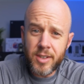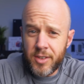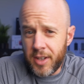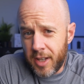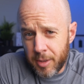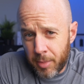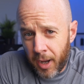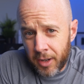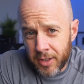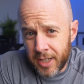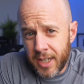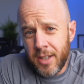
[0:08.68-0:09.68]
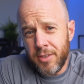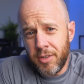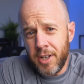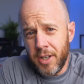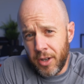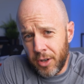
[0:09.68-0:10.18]
is the HBADA E
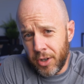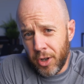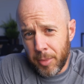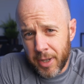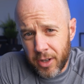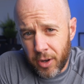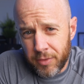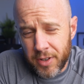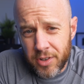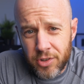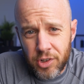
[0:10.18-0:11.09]
three ergonomic office